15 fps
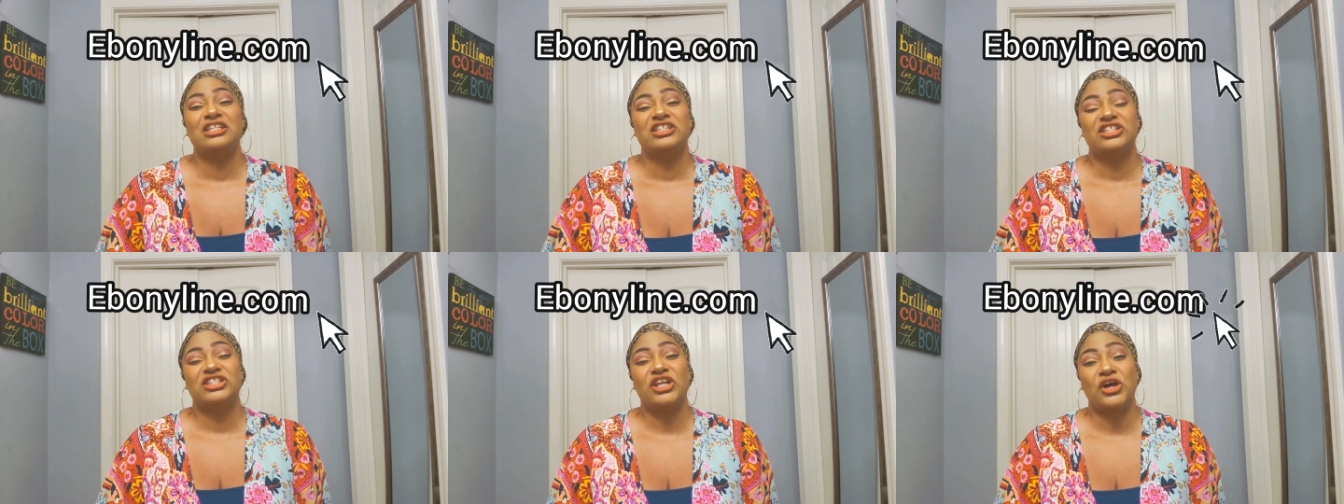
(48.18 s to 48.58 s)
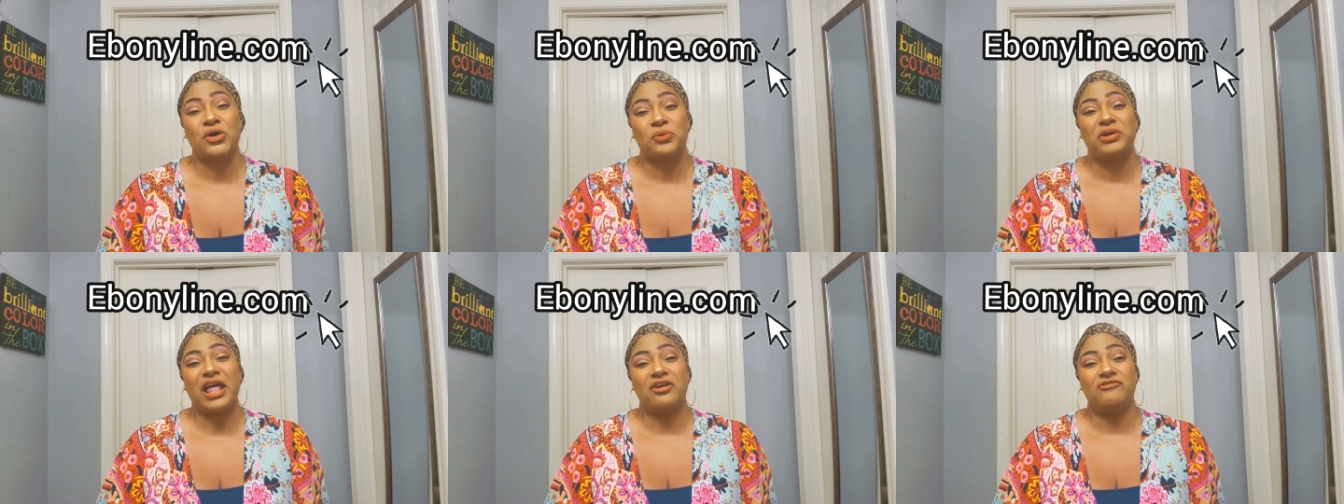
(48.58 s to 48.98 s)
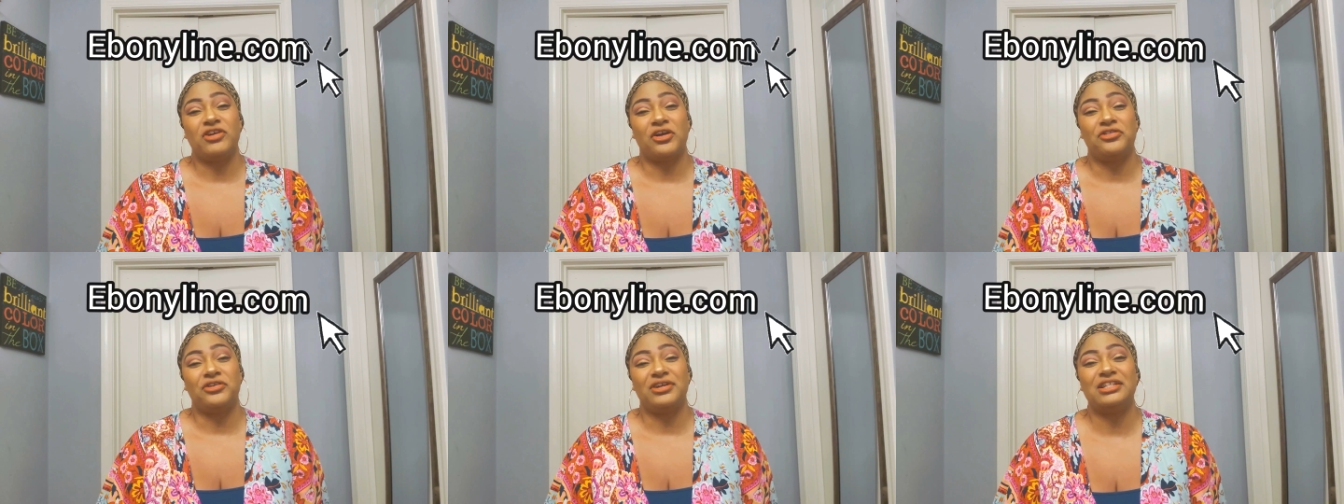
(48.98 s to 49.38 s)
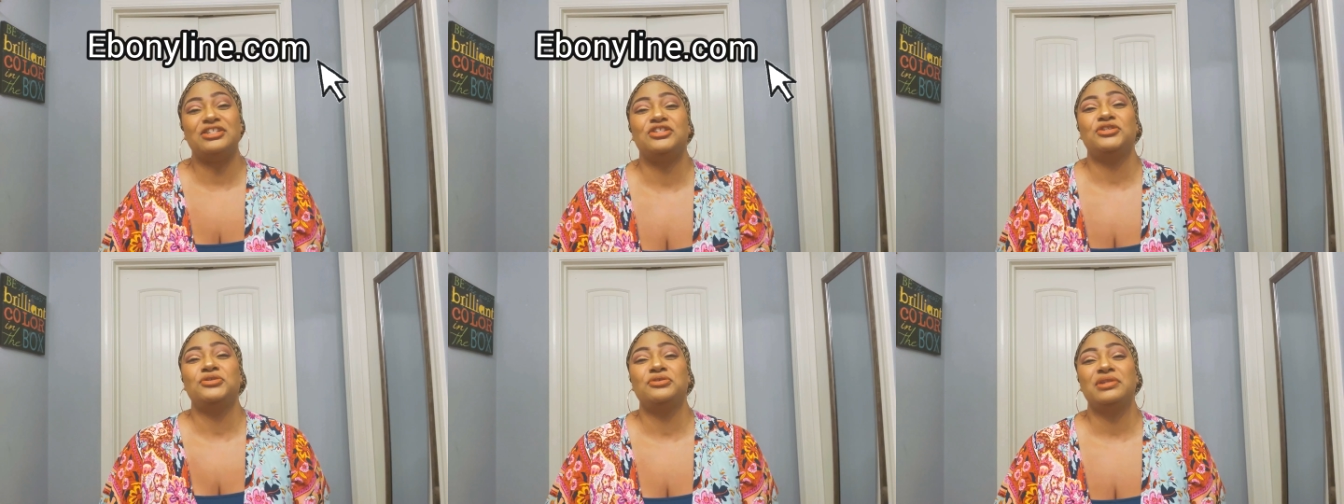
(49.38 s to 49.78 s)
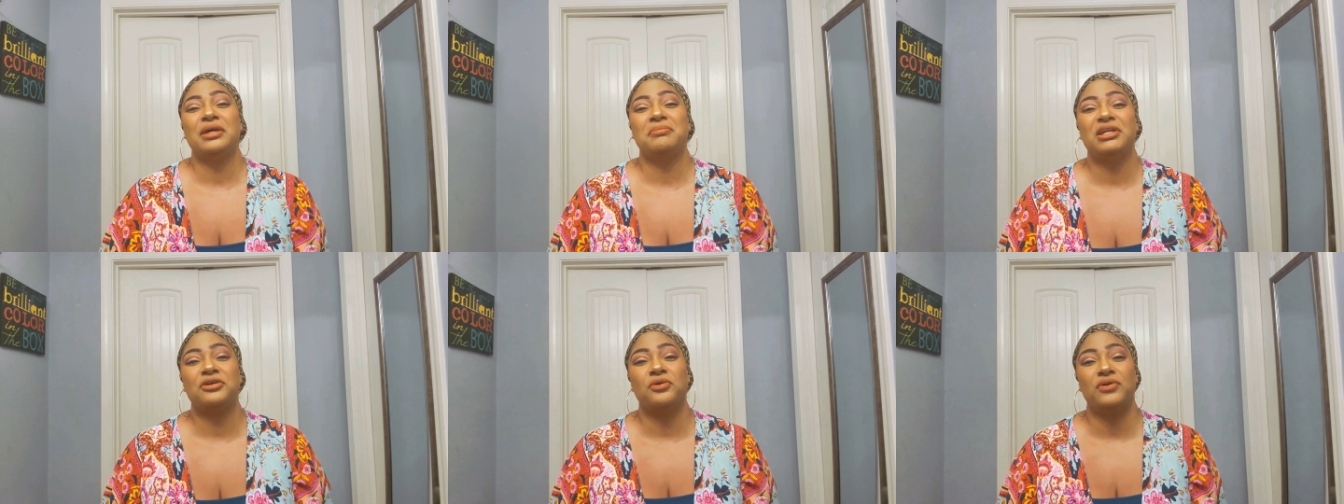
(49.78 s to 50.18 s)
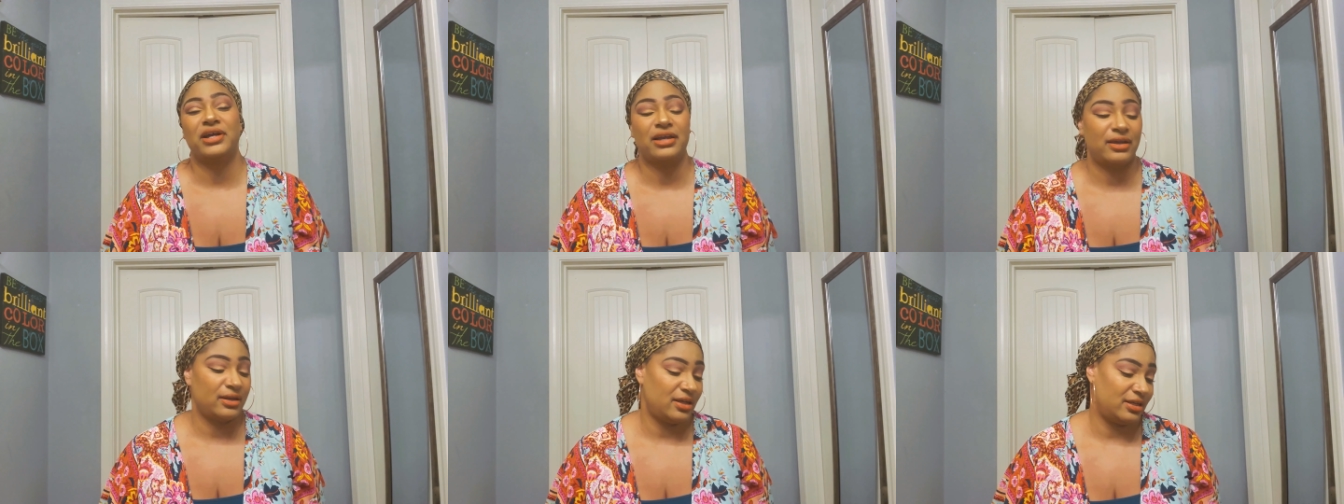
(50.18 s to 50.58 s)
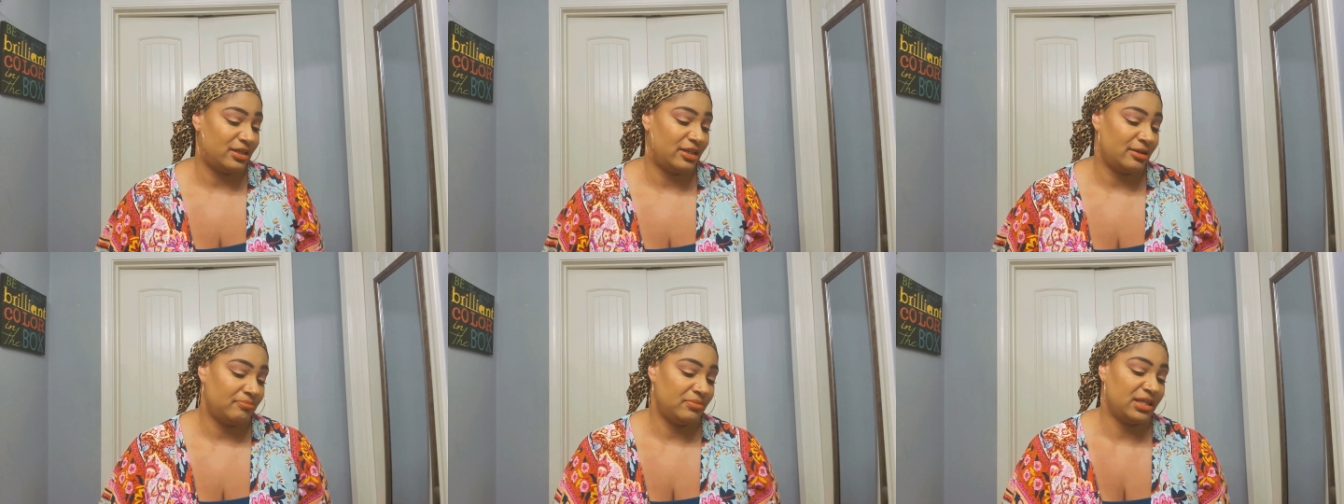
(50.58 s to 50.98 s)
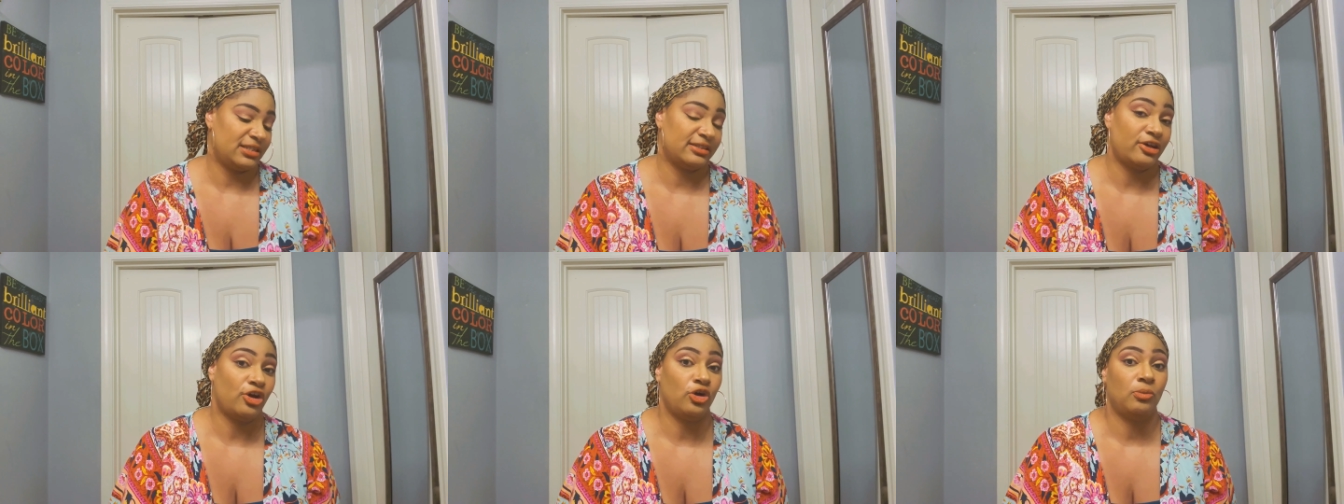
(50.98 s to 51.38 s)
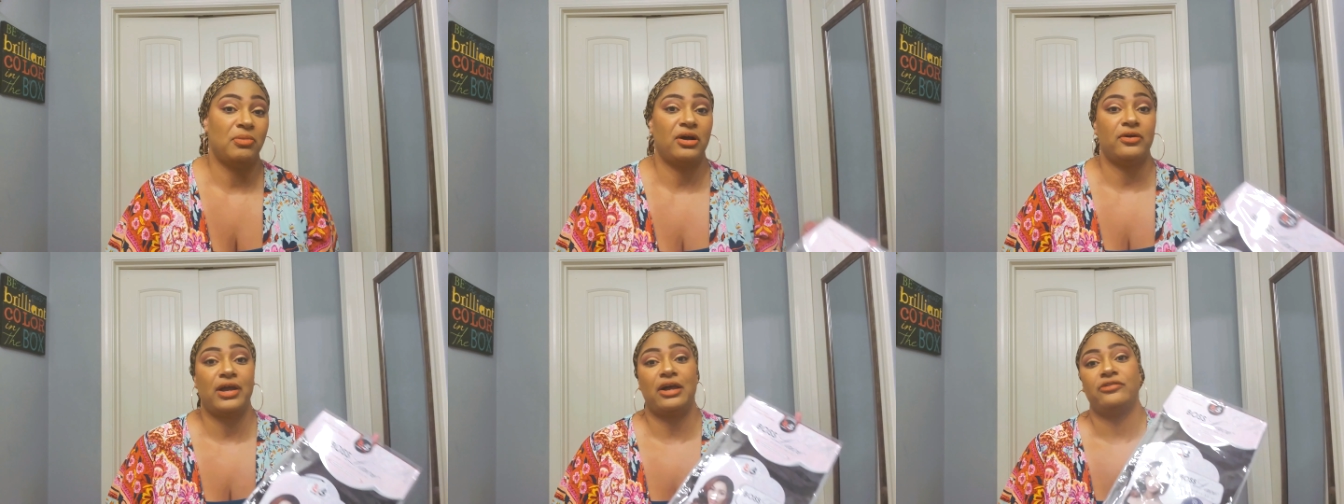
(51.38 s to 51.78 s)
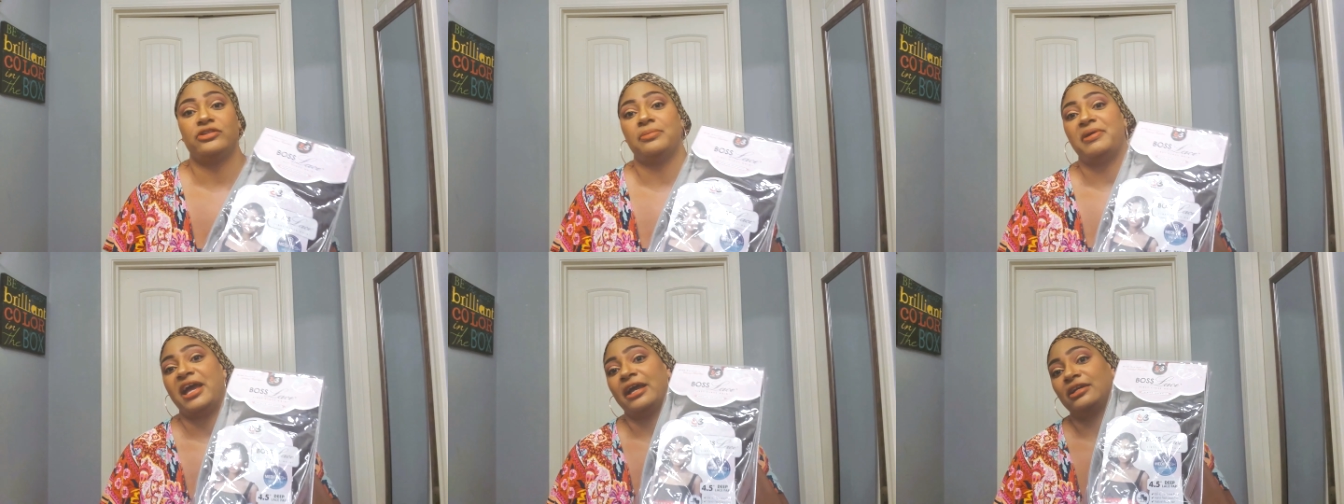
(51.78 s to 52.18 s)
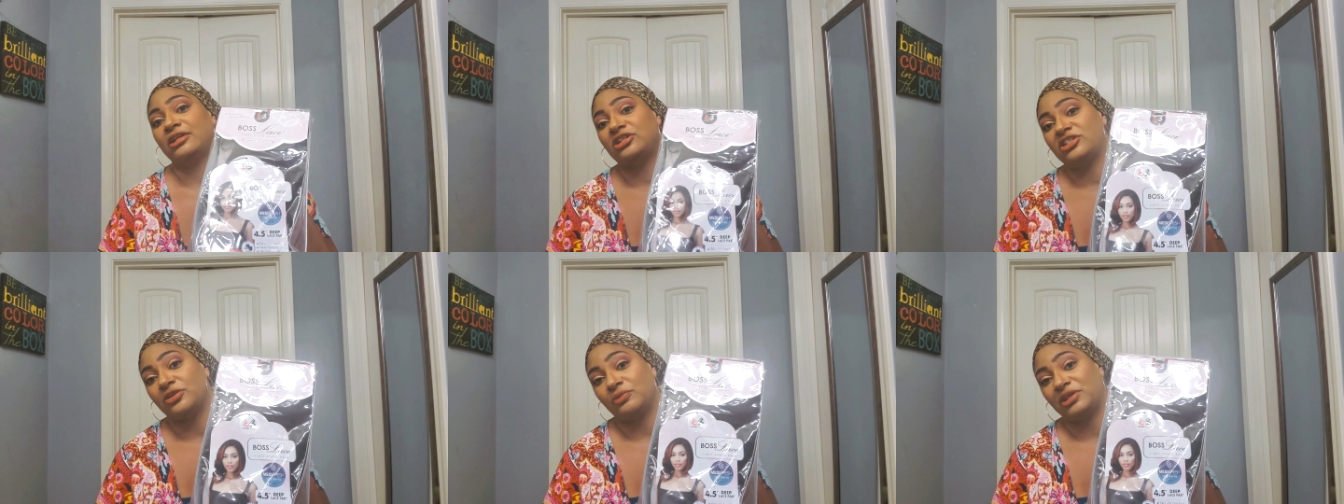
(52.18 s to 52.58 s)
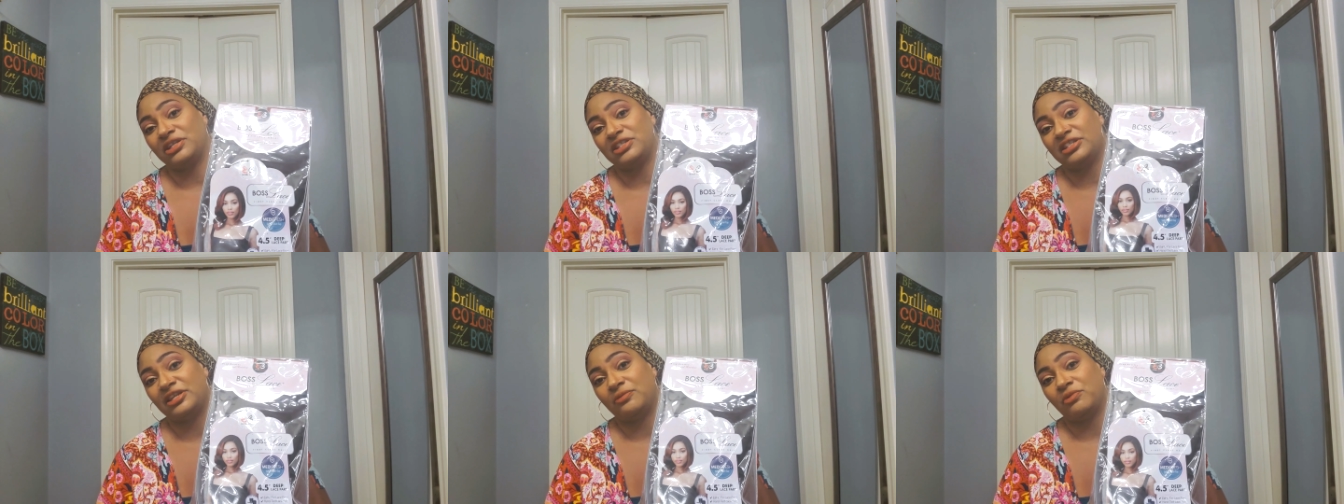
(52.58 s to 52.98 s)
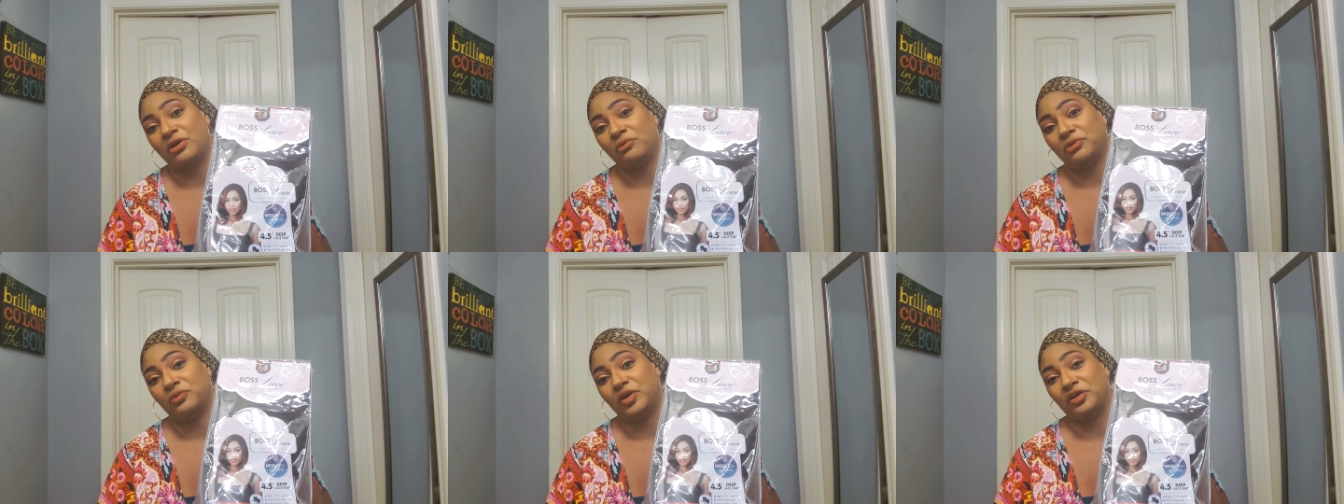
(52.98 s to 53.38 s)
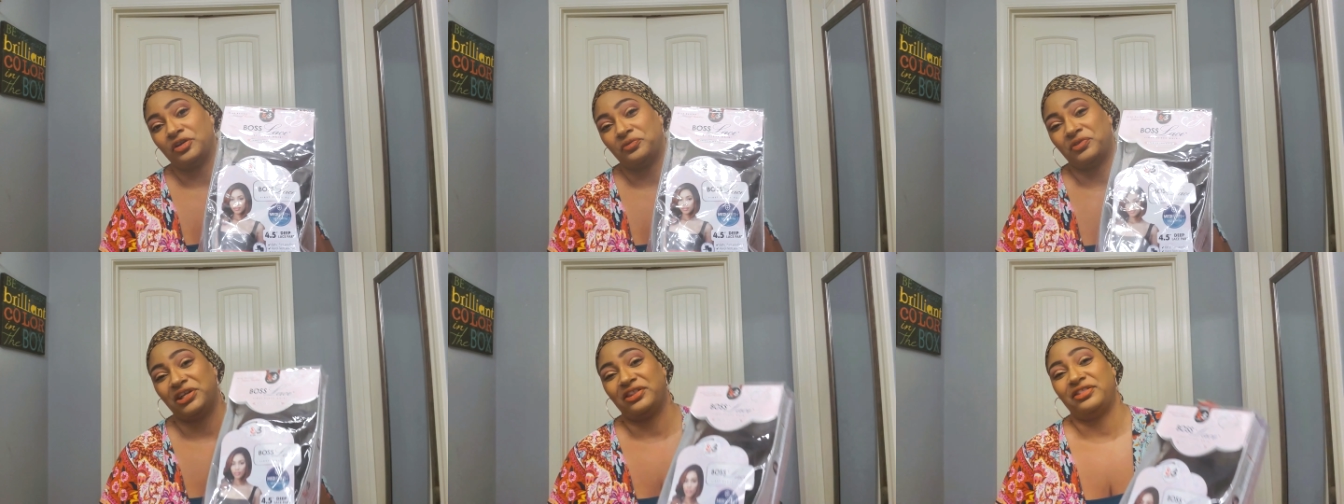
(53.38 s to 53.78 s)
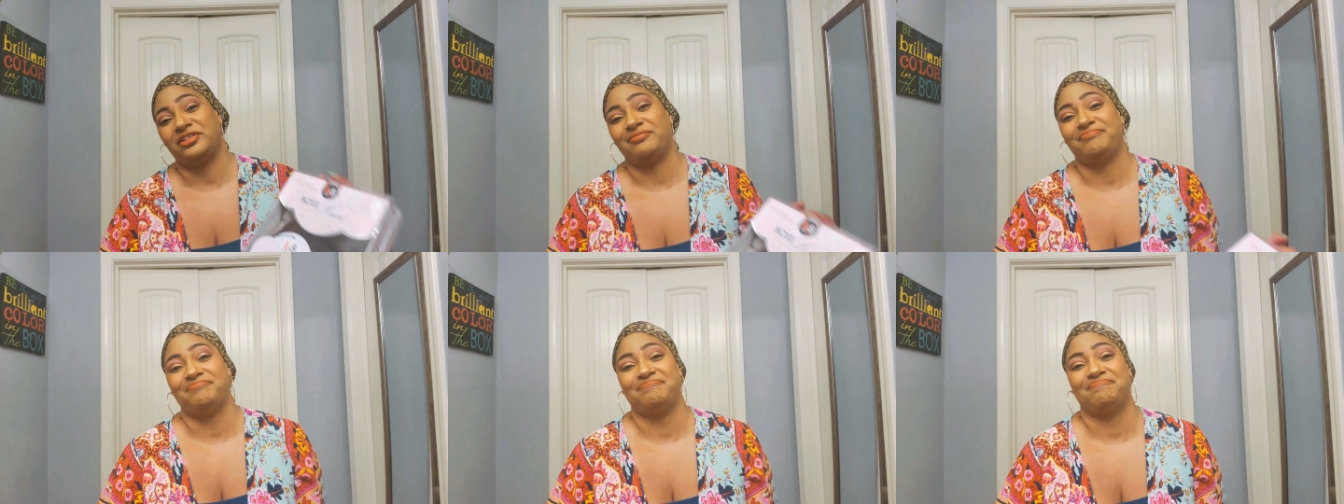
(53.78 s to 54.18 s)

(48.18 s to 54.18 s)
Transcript: So without further ado, let me go ahead and get Miss Cobalt out the package so we can see what we're working with.